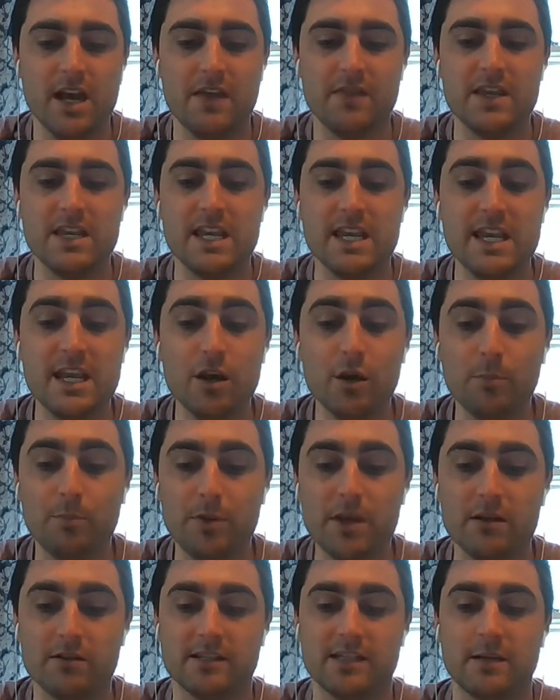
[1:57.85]
The
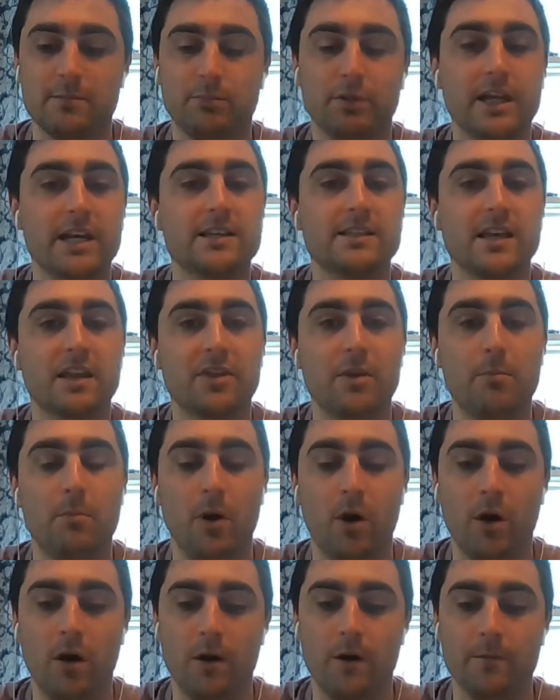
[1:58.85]
ear-piercing place at the
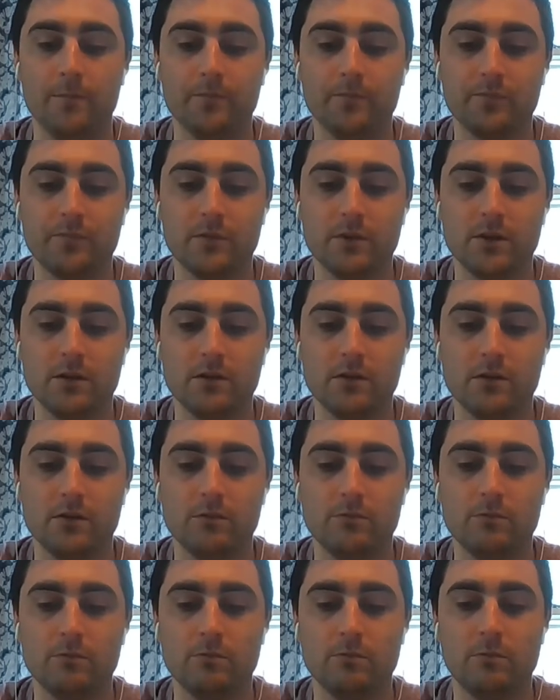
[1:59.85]
mall."
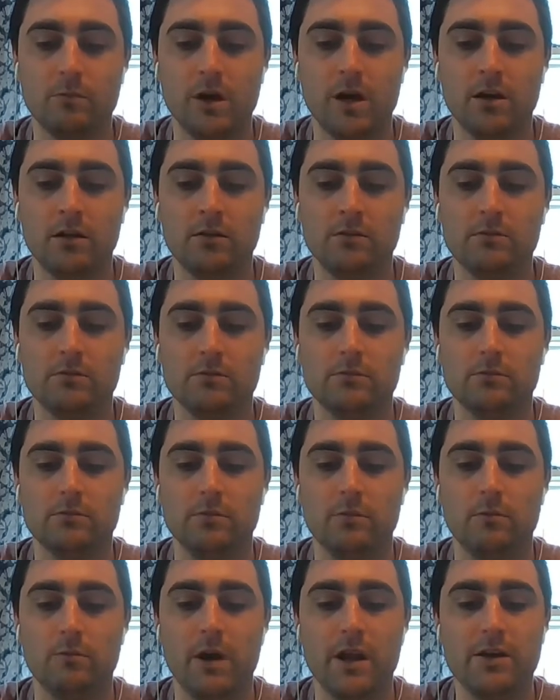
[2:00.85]
"Well,
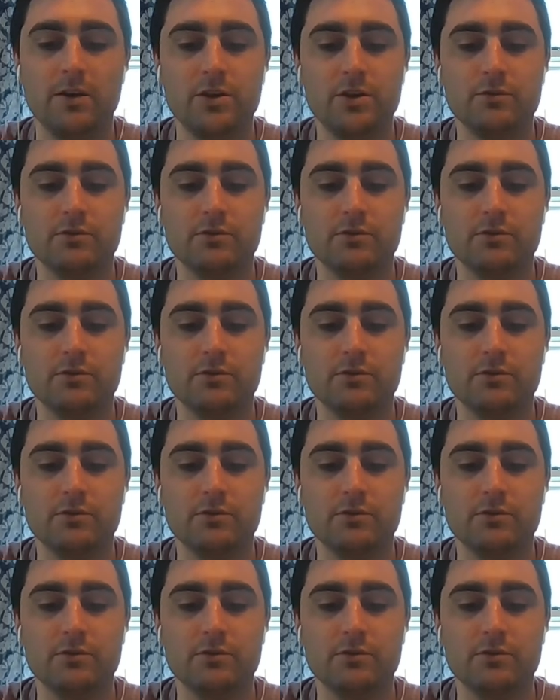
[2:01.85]
when do you